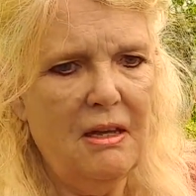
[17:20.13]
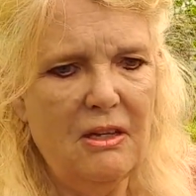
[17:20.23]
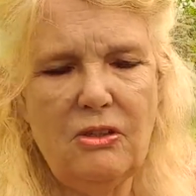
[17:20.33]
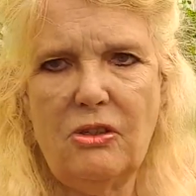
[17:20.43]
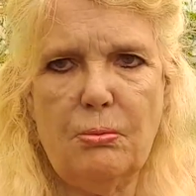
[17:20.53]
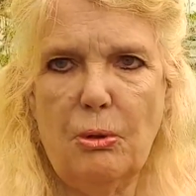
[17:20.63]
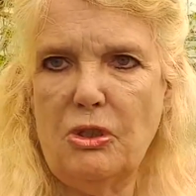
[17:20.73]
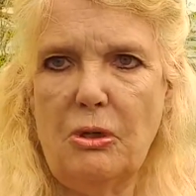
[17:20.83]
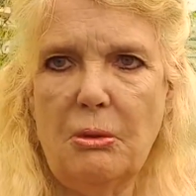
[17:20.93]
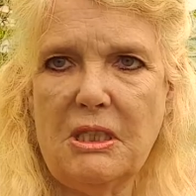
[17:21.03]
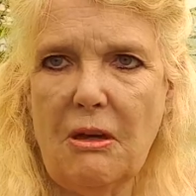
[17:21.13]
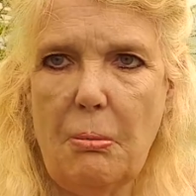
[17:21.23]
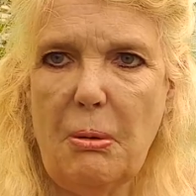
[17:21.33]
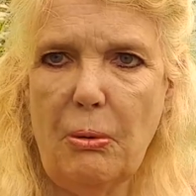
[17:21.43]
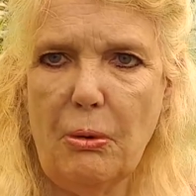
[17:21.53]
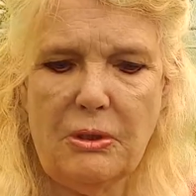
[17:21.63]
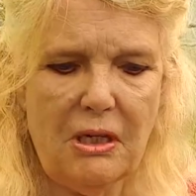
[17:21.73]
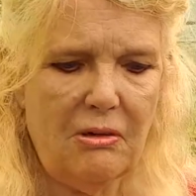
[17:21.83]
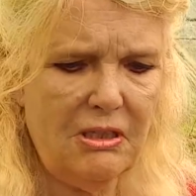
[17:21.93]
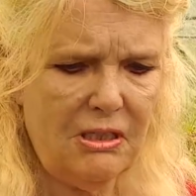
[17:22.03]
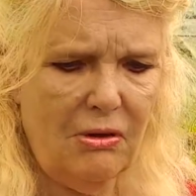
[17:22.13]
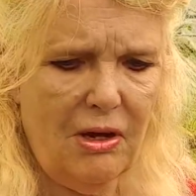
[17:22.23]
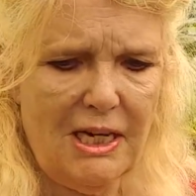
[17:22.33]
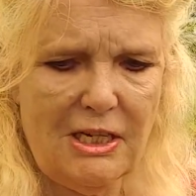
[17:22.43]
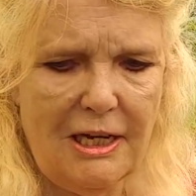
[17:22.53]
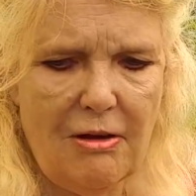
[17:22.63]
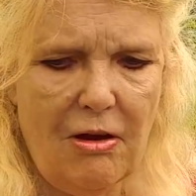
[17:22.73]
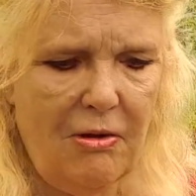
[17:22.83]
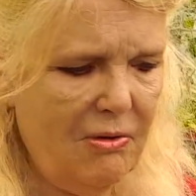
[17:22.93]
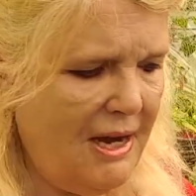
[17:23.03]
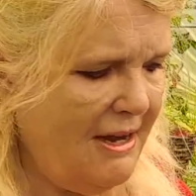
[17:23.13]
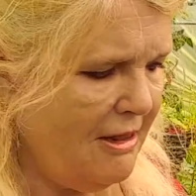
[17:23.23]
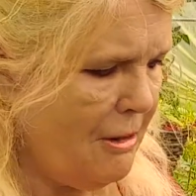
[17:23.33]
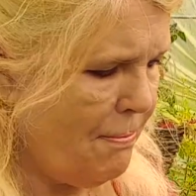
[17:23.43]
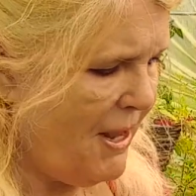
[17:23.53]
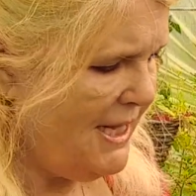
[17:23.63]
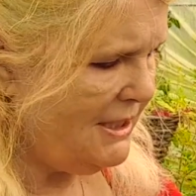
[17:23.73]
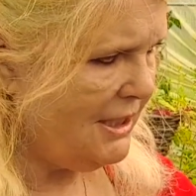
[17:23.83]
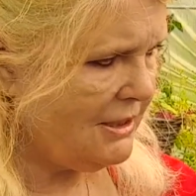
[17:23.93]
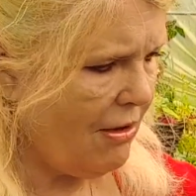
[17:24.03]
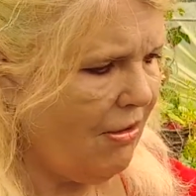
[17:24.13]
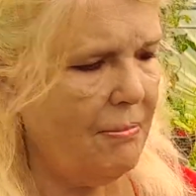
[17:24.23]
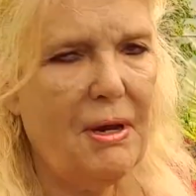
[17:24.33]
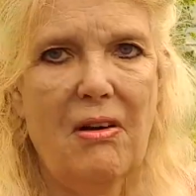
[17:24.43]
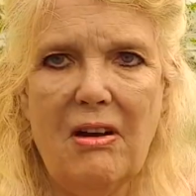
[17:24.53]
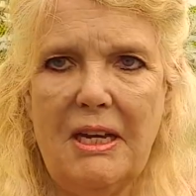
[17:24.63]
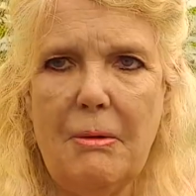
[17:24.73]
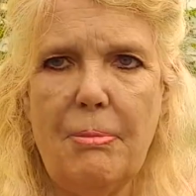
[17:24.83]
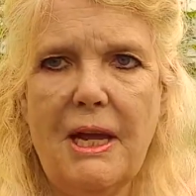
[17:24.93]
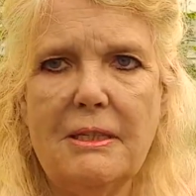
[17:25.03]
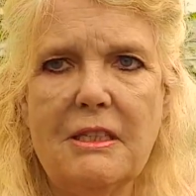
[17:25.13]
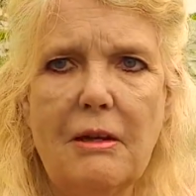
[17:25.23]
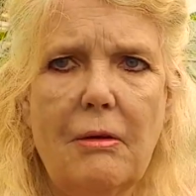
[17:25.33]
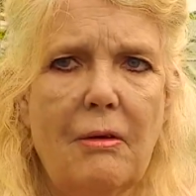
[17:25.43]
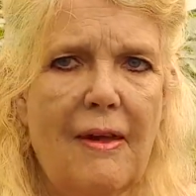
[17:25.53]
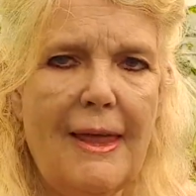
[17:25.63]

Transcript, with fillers: I just wash it with soapy water. It's not actually going on any of the beds, it's going behind the bed, so